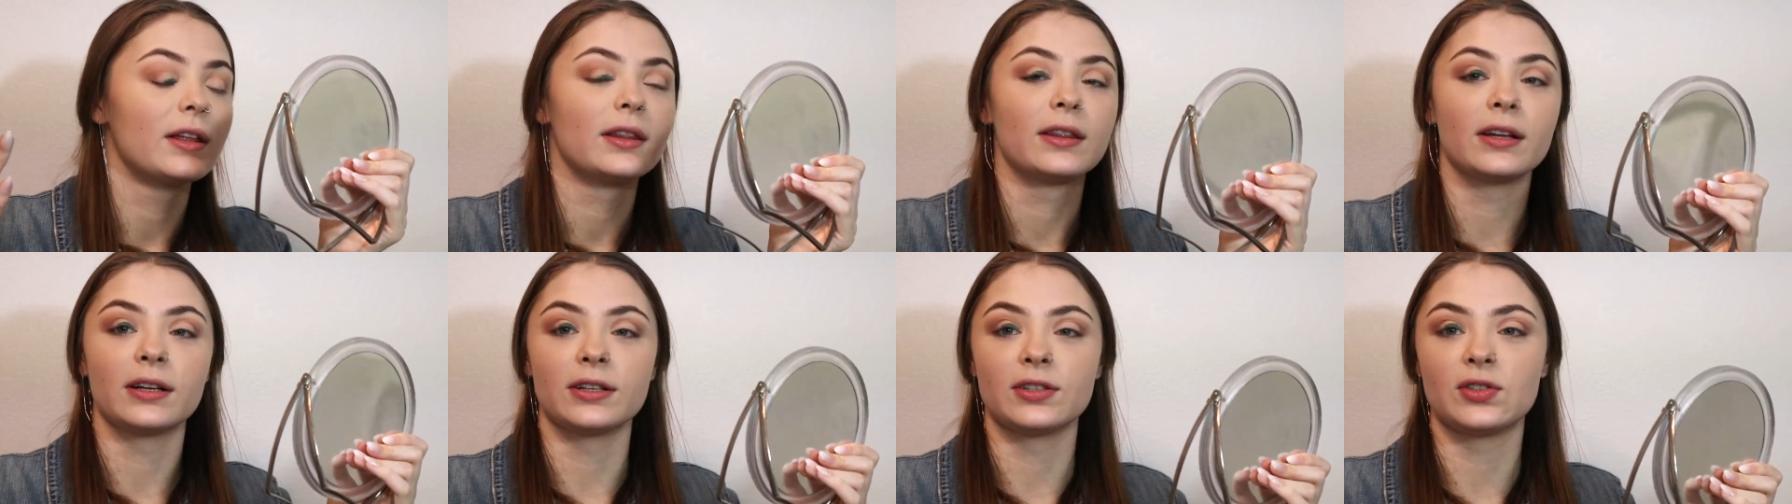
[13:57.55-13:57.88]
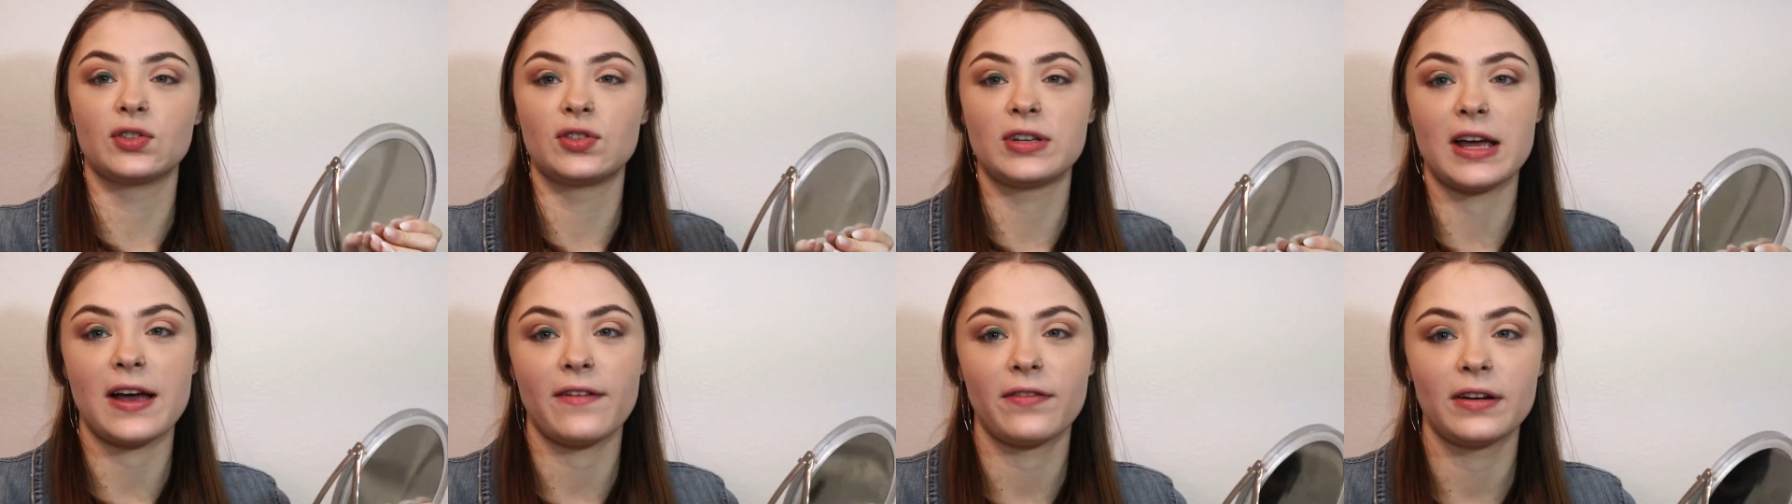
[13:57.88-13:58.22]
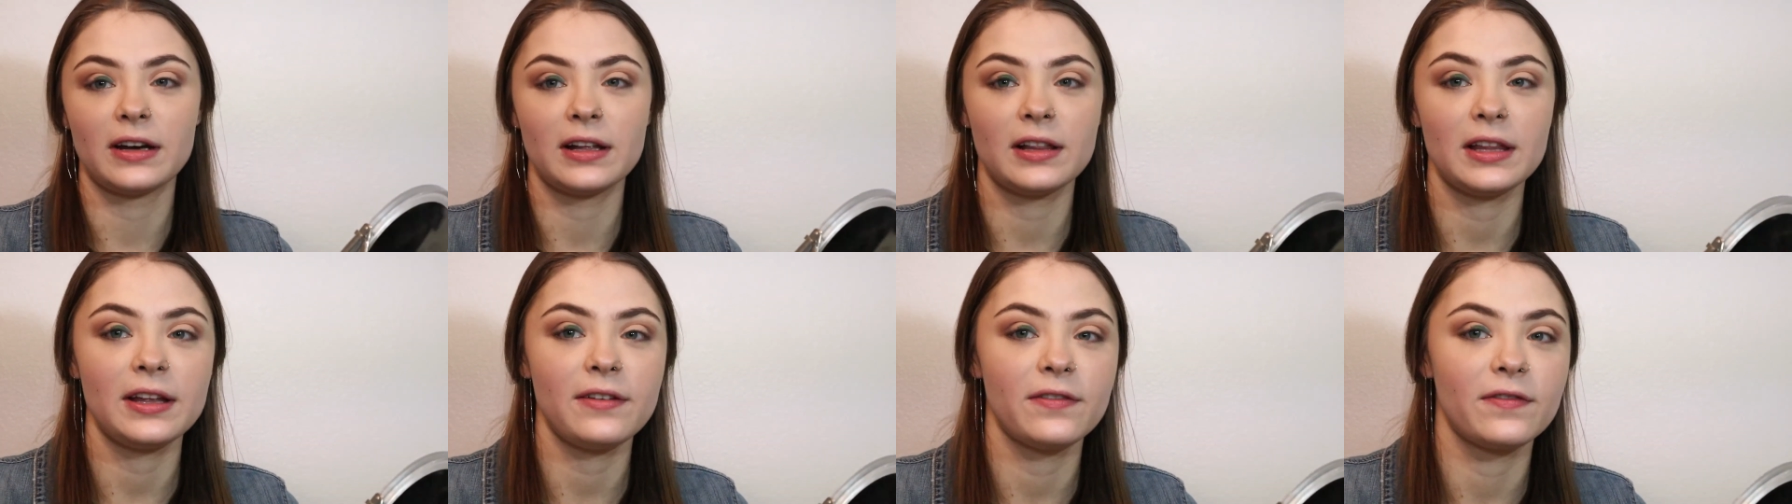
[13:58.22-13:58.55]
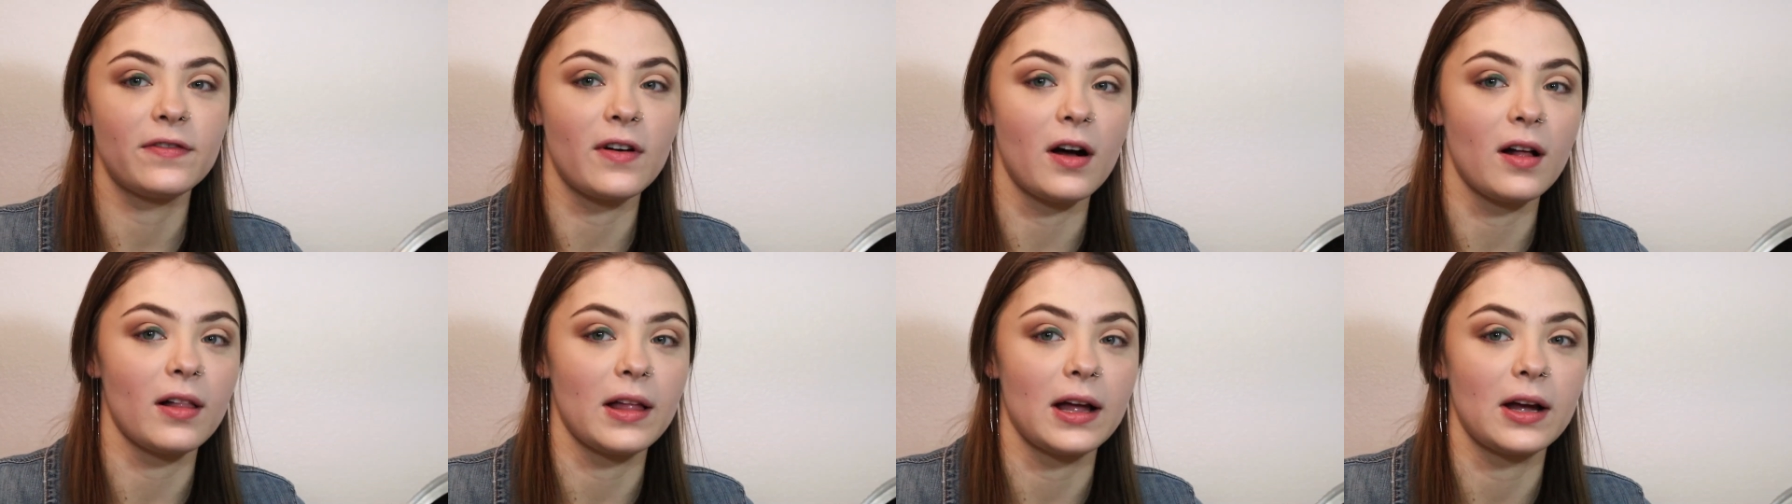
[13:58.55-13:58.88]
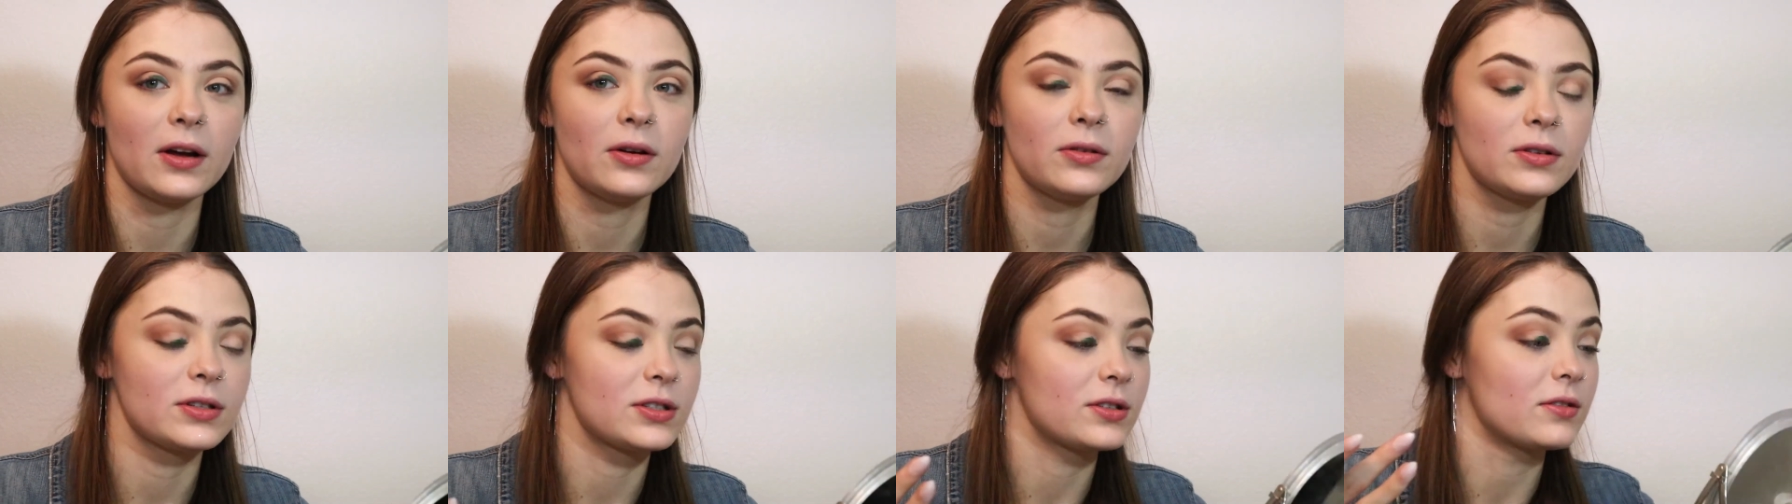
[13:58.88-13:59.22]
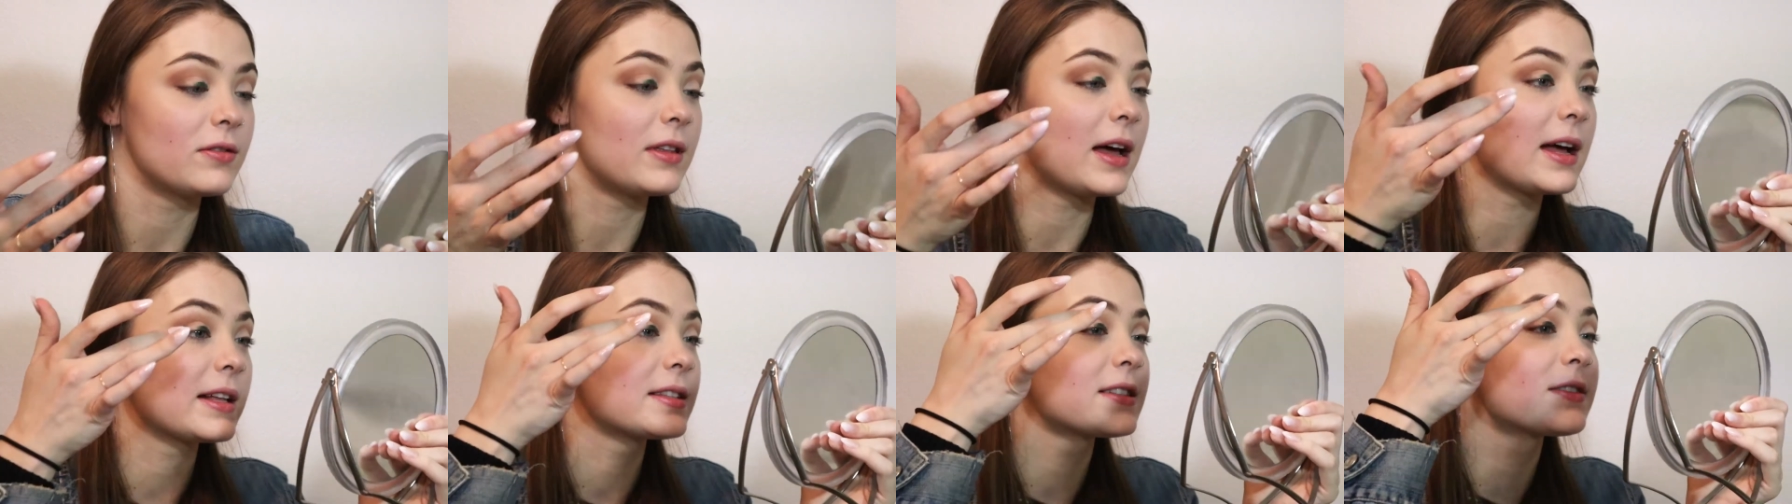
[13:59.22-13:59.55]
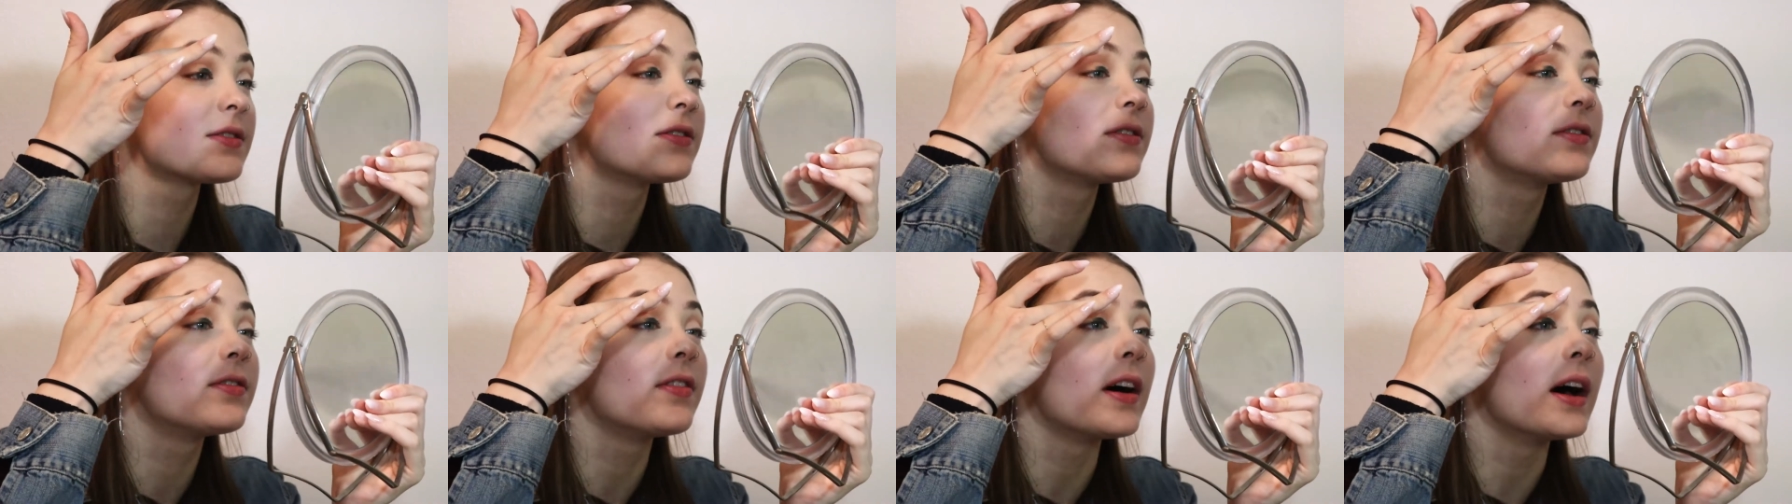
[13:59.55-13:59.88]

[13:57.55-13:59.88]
There's definitely fallout, so that's